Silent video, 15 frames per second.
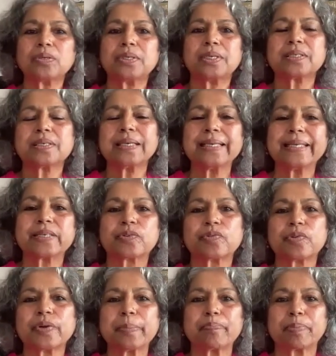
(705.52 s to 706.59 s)
does a
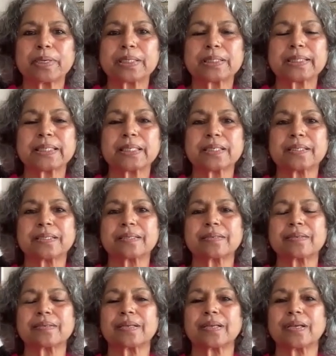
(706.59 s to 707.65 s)
literary
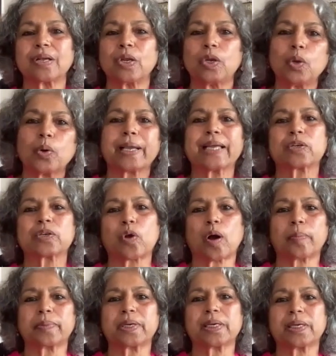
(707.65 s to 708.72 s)
person look at
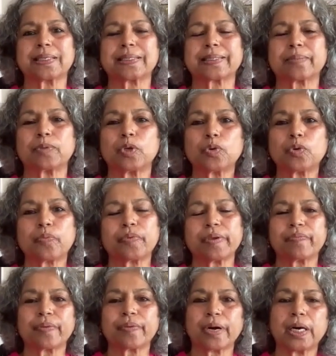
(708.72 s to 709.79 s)
communalism? You know,
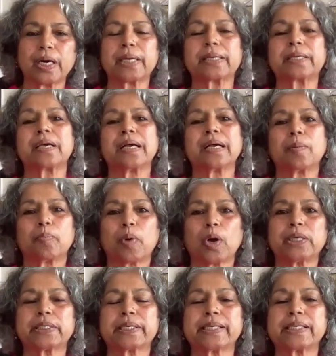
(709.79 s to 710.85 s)
we've heard
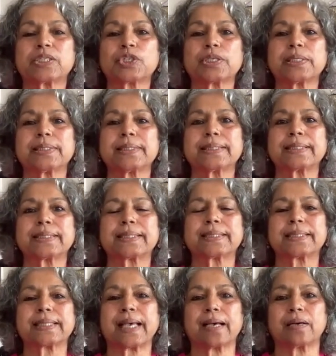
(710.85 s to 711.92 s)

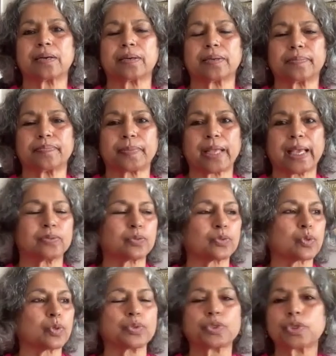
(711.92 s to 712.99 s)
politicians and
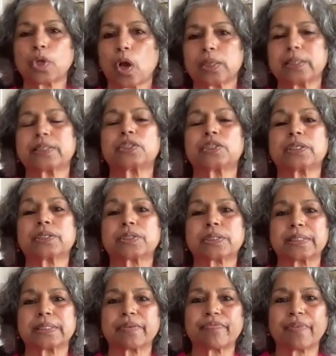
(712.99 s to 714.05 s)
sociologists
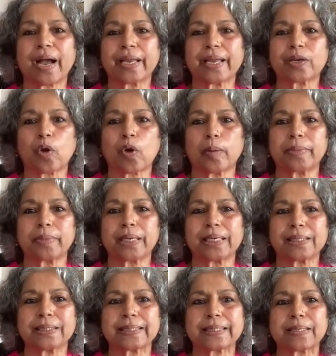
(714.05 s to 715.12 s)
define
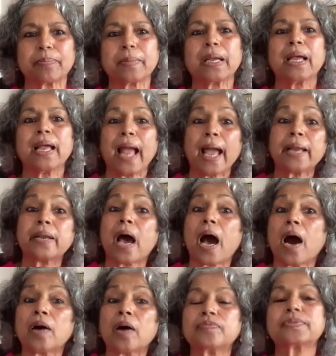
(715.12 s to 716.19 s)
communalism. And
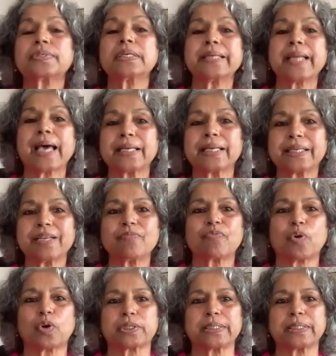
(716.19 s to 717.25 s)
after
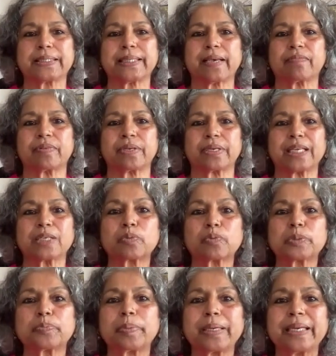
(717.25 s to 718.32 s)
1947, it
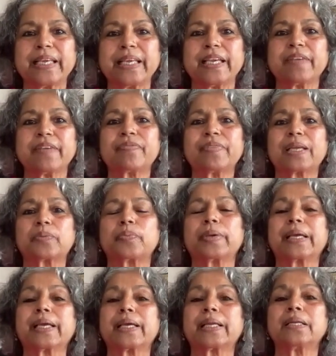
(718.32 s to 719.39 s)
was believed that
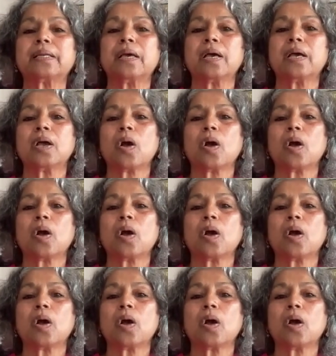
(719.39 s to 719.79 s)
we can